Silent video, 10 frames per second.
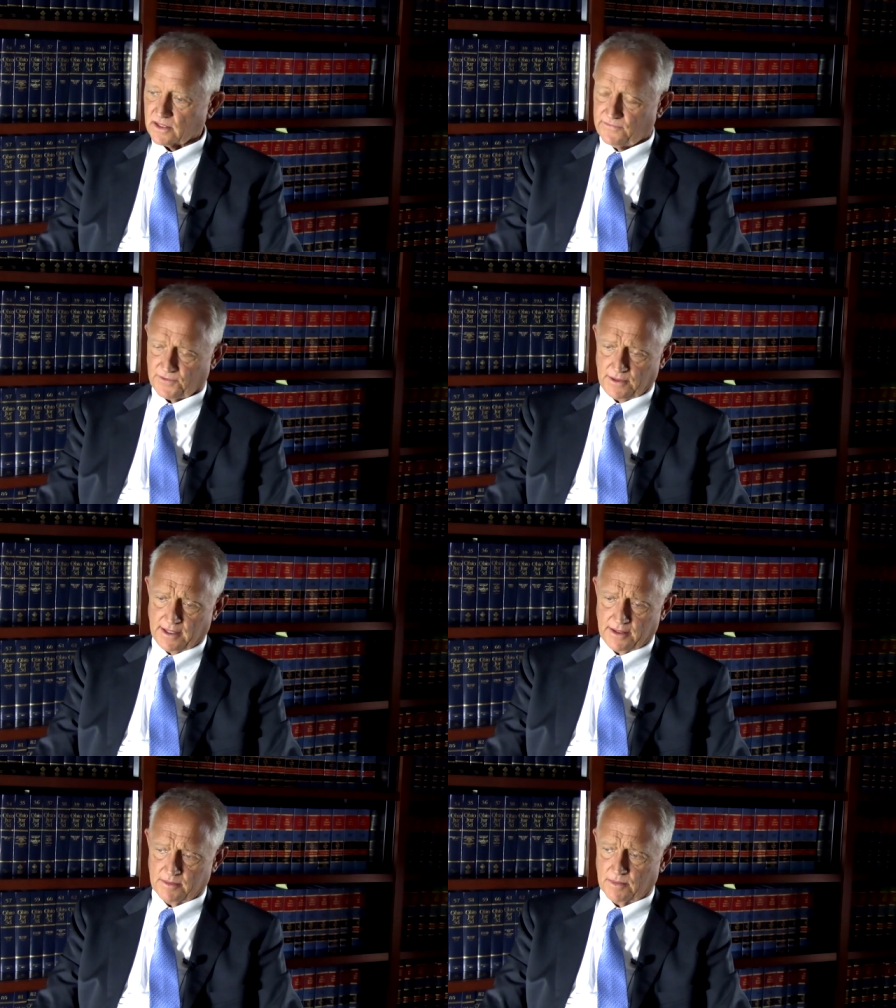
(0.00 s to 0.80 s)
for
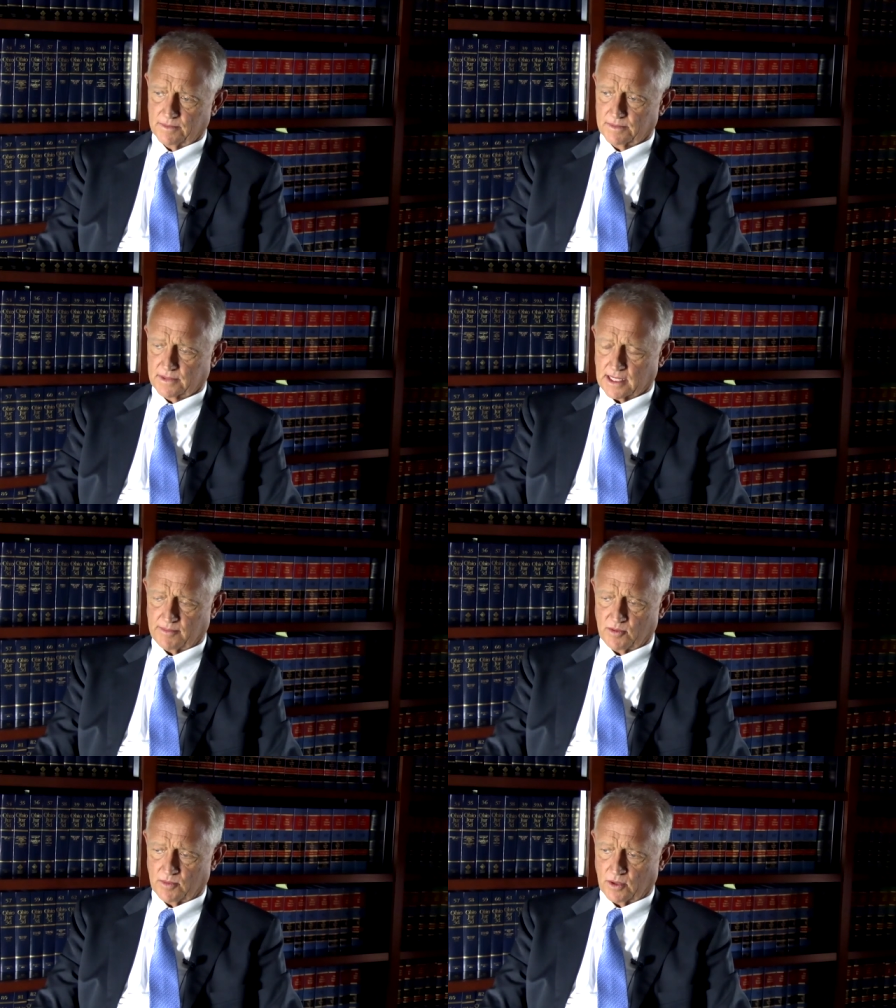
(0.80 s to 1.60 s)
another
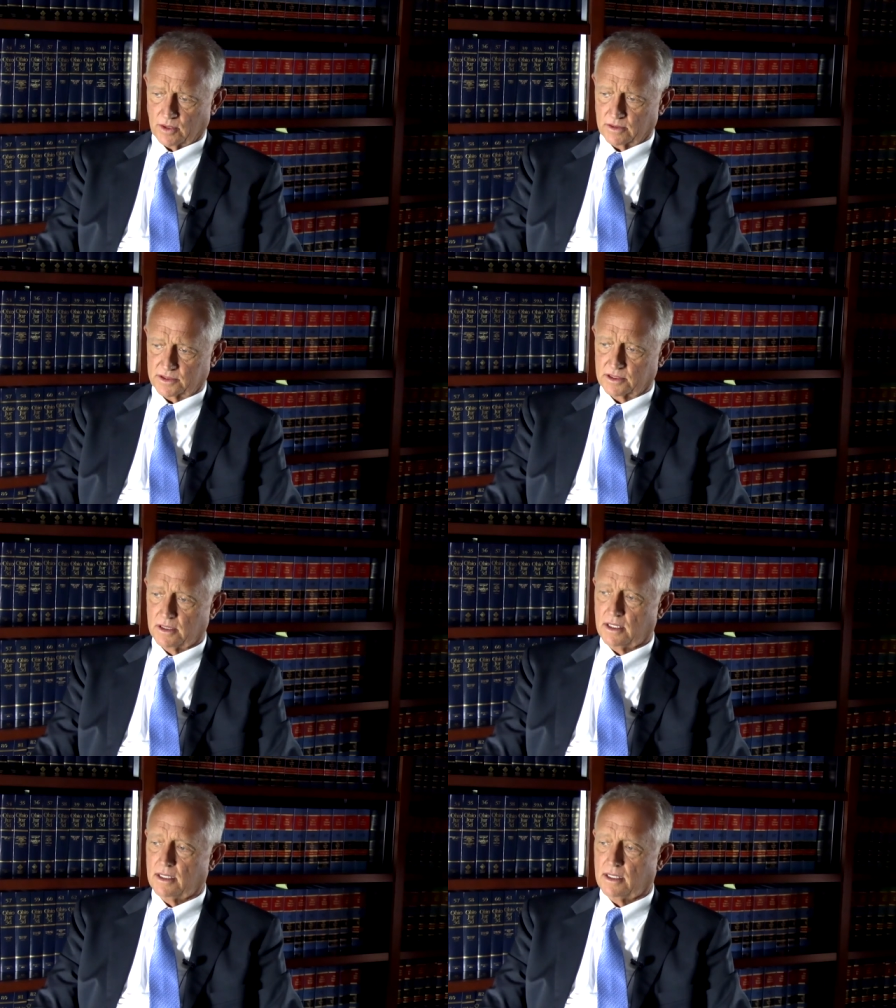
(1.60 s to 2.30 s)
couple murders.